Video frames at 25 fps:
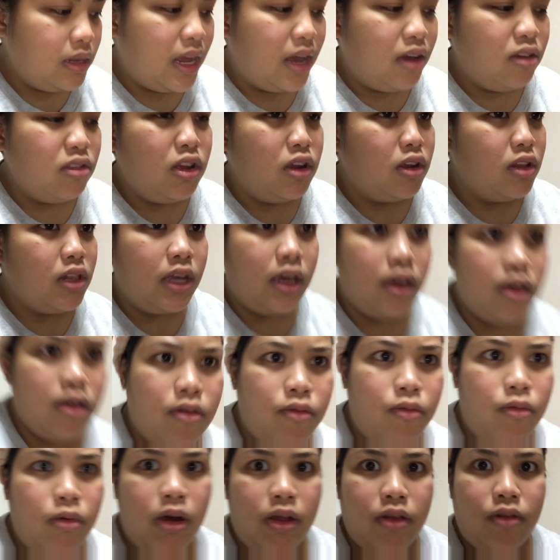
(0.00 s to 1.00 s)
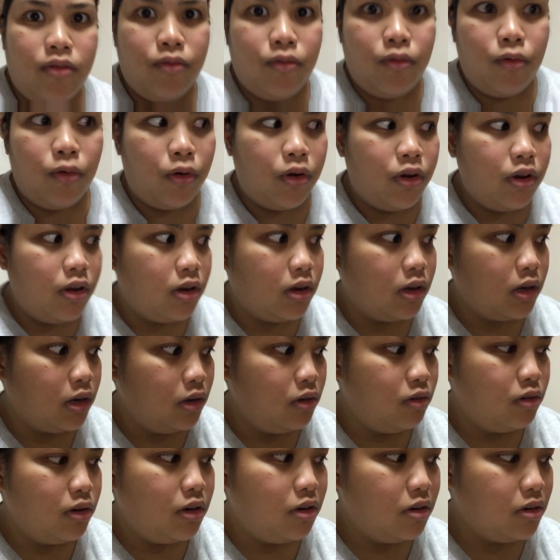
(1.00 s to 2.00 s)
Now they're like what
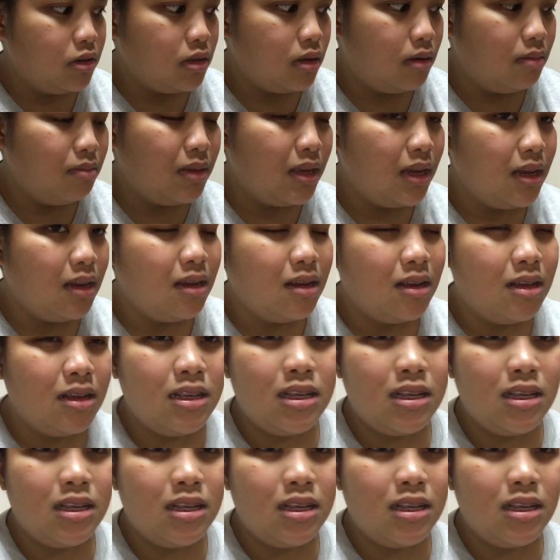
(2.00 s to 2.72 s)
400 or something.